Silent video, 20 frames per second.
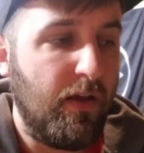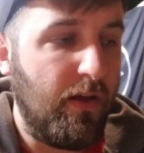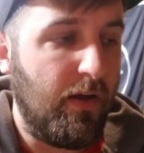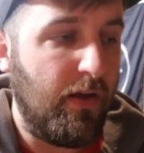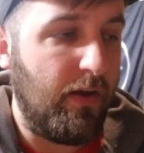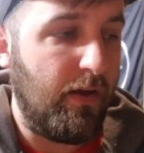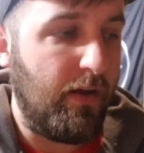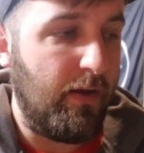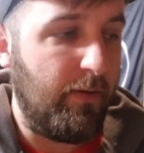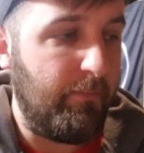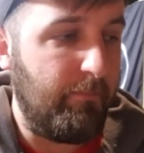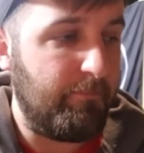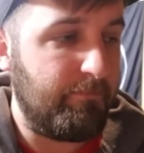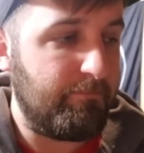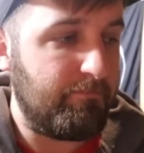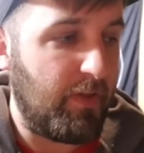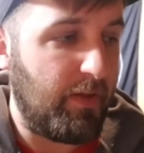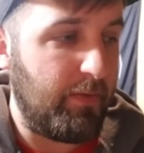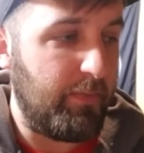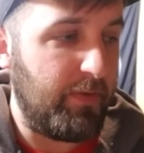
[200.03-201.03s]

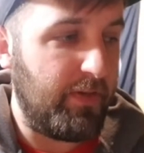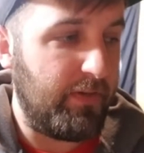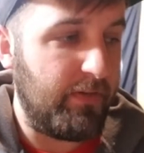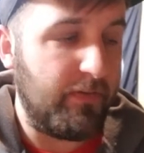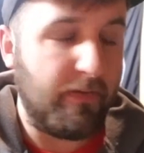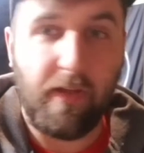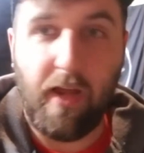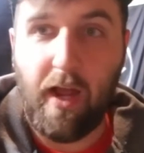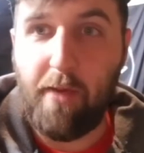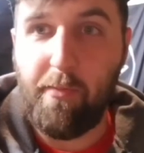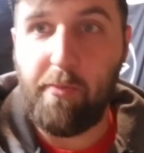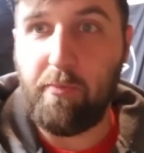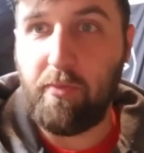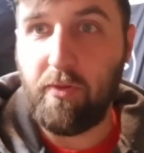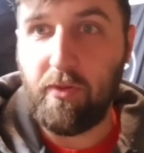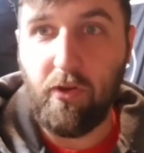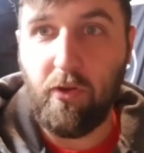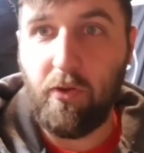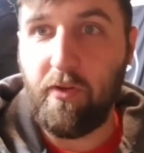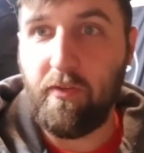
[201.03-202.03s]
I mean, comment
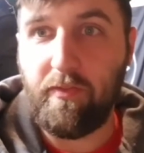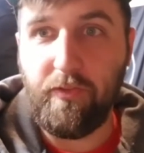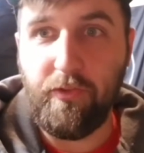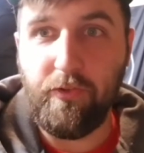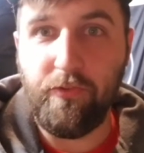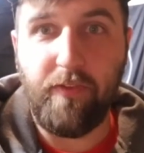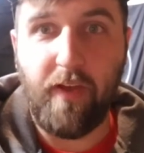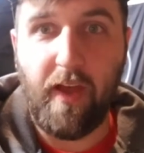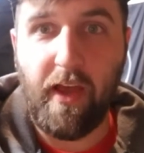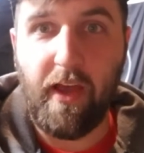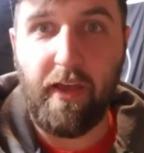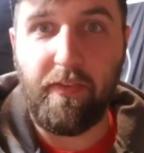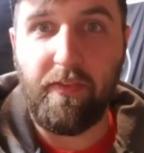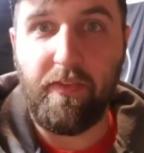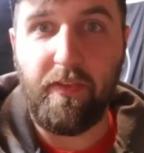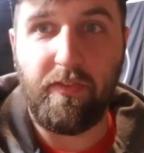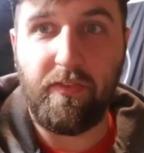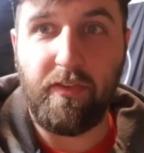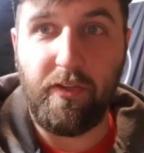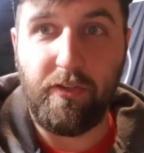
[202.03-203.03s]
below if you've had
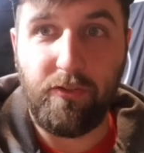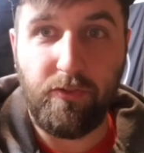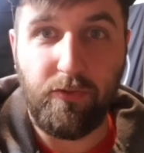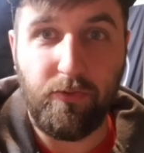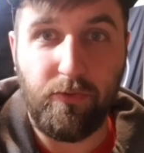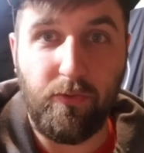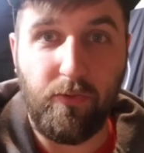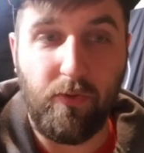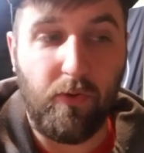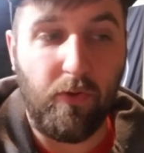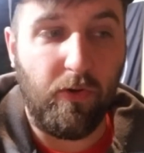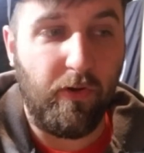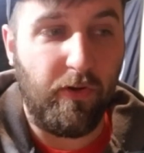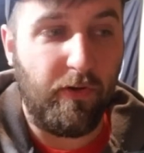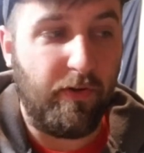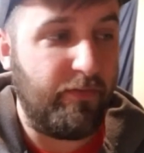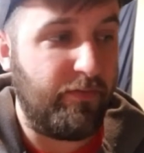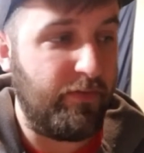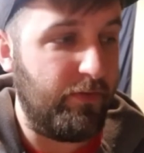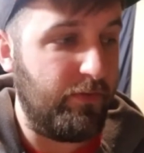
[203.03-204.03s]
this issue, or
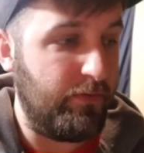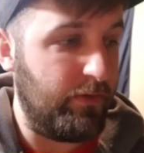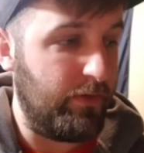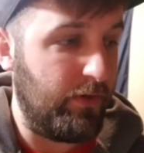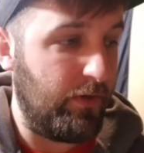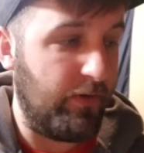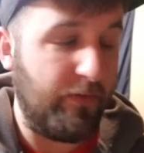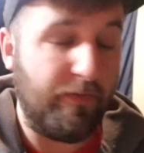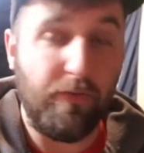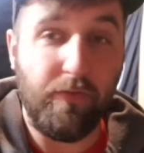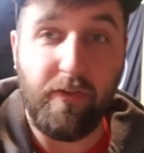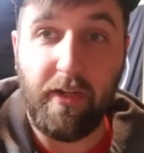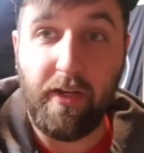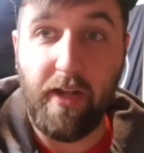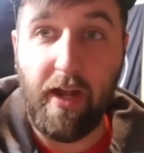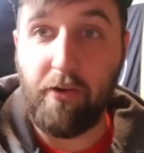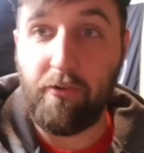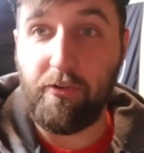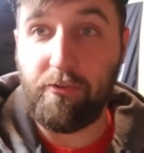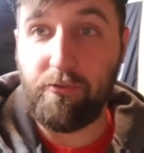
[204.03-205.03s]
if if you did,
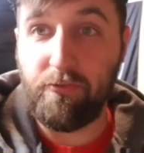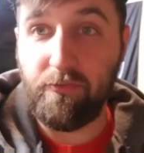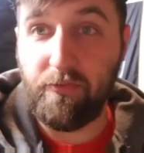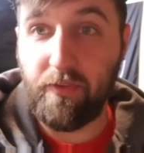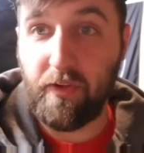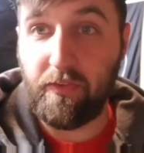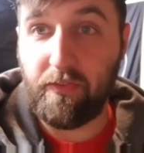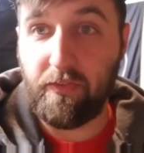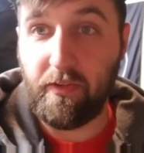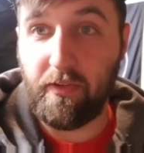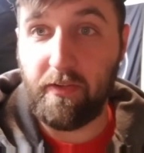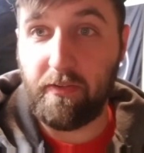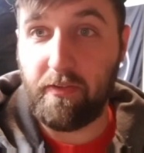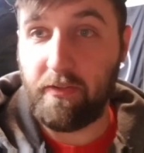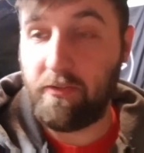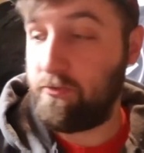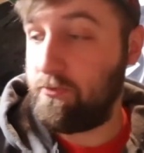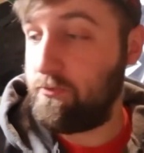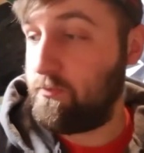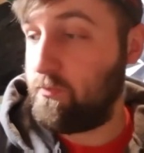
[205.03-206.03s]
how did you fix it?
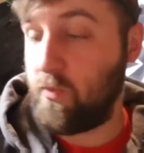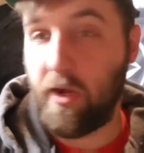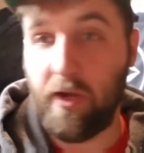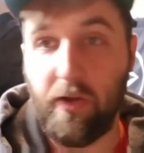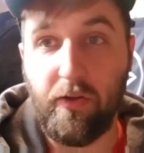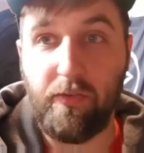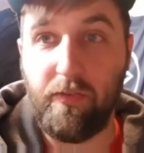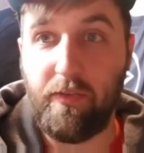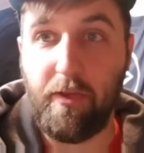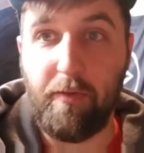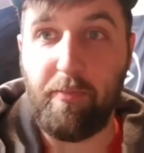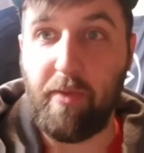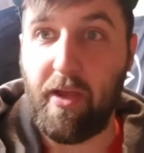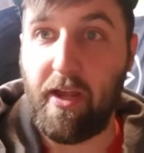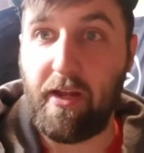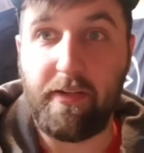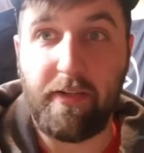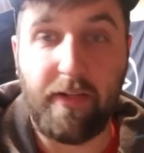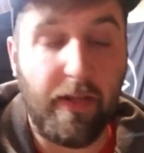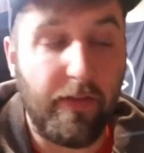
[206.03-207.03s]
Did you weld it
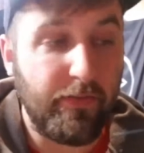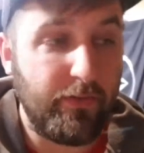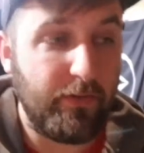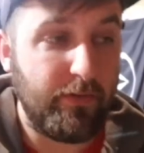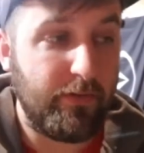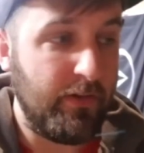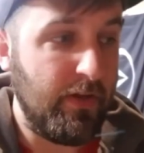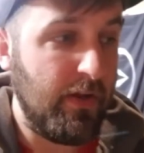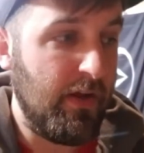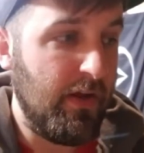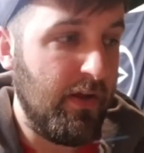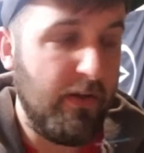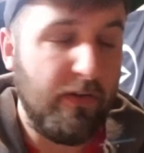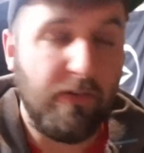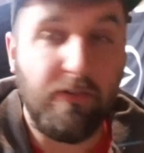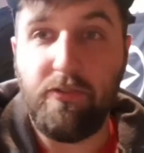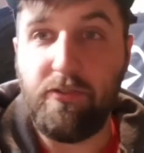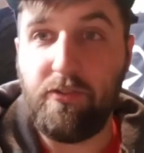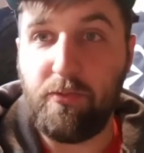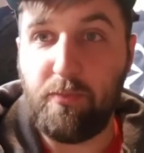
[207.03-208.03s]
back together?
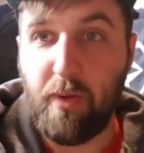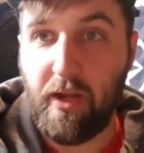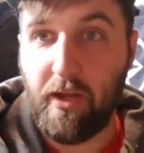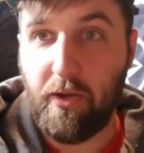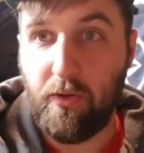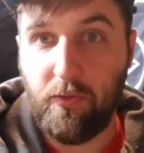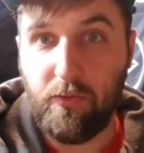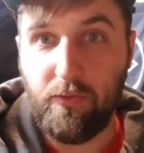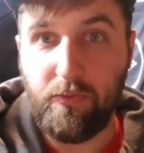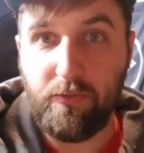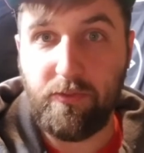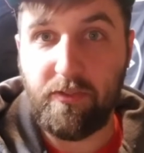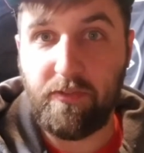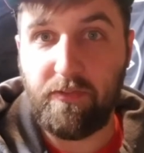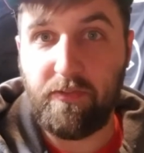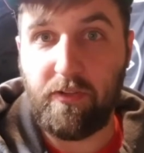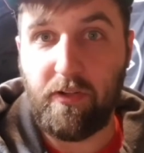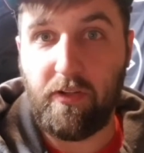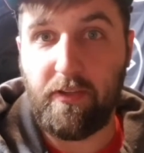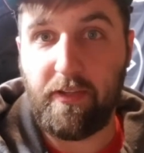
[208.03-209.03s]
Did you just buy a whole new
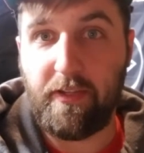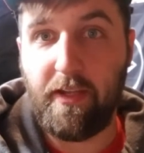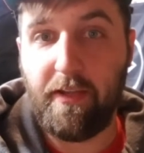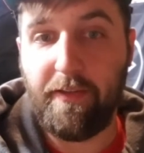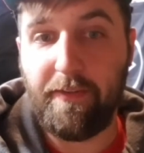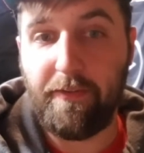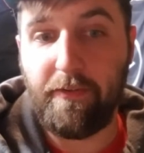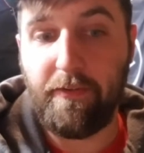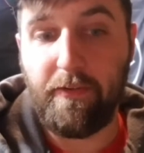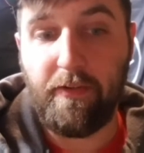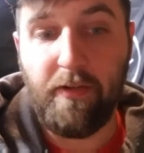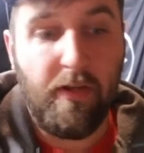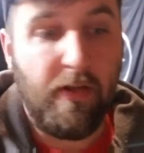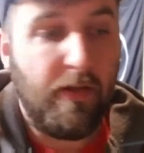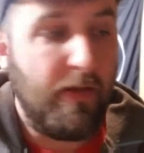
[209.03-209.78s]
shifter altogether?